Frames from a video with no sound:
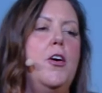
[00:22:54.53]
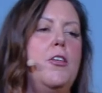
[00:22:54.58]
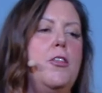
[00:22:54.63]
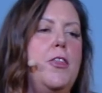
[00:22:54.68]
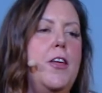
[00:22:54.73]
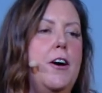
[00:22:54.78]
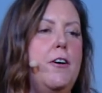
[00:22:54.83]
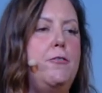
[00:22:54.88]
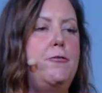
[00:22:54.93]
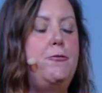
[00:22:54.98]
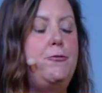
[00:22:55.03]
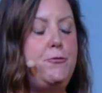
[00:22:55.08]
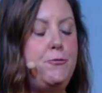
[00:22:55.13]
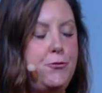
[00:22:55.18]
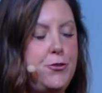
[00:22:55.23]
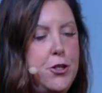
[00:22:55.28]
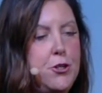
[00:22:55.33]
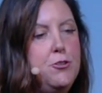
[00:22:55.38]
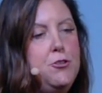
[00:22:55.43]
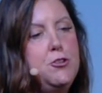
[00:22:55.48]
the
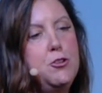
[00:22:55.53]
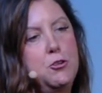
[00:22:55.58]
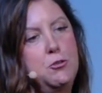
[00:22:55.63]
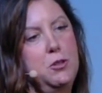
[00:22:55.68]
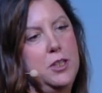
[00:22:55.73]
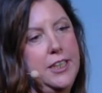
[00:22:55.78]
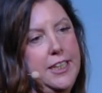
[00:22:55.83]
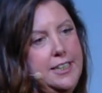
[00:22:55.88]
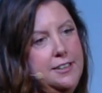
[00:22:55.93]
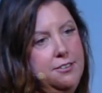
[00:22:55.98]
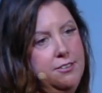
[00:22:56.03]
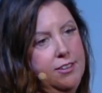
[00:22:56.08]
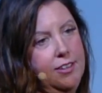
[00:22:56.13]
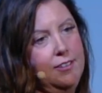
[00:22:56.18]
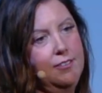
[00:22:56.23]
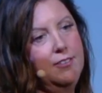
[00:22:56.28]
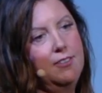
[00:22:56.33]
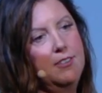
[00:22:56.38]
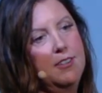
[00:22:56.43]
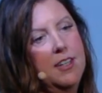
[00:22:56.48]
future
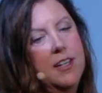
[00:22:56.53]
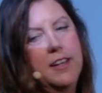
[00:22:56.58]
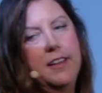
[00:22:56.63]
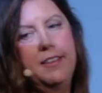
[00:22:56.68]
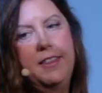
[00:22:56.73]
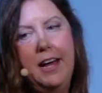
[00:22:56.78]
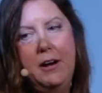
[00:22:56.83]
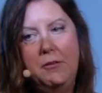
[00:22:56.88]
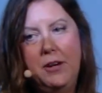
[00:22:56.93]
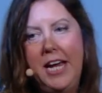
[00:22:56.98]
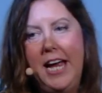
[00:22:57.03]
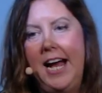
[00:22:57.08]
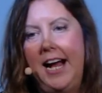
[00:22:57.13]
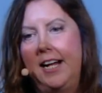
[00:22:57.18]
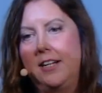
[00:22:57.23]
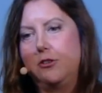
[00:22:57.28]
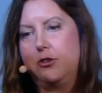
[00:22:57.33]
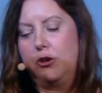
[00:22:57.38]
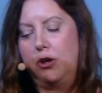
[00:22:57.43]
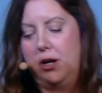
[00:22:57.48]
releases that we
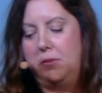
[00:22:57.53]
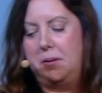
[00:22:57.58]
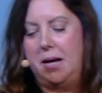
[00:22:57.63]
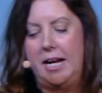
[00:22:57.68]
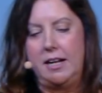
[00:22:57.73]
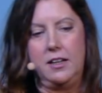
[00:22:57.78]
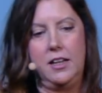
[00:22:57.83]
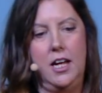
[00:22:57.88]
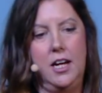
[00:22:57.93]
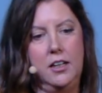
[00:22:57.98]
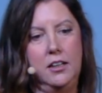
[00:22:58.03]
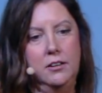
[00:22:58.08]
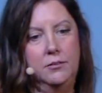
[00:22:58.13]
add to our backlog.